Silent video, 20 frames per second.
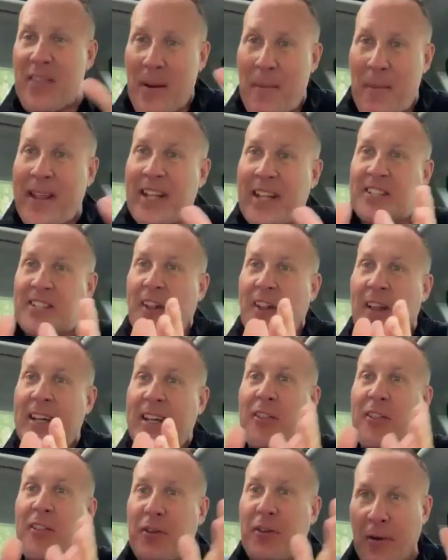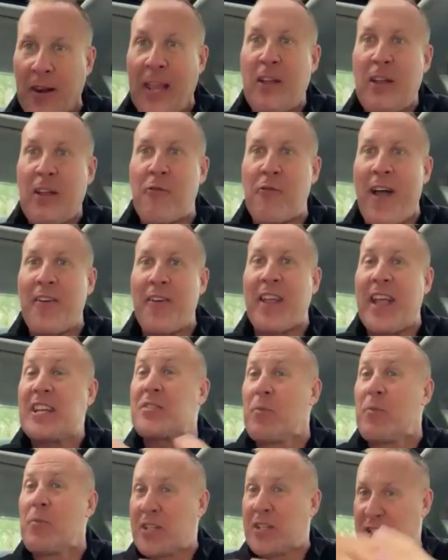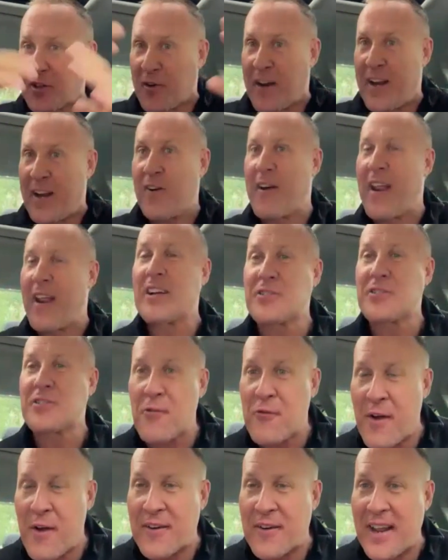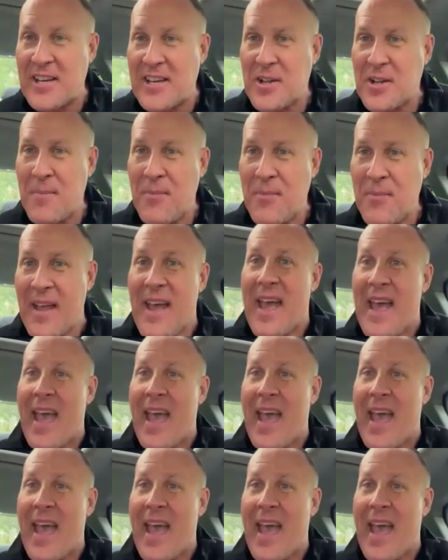That money gets collected through Link Foundation, which is our international foundation.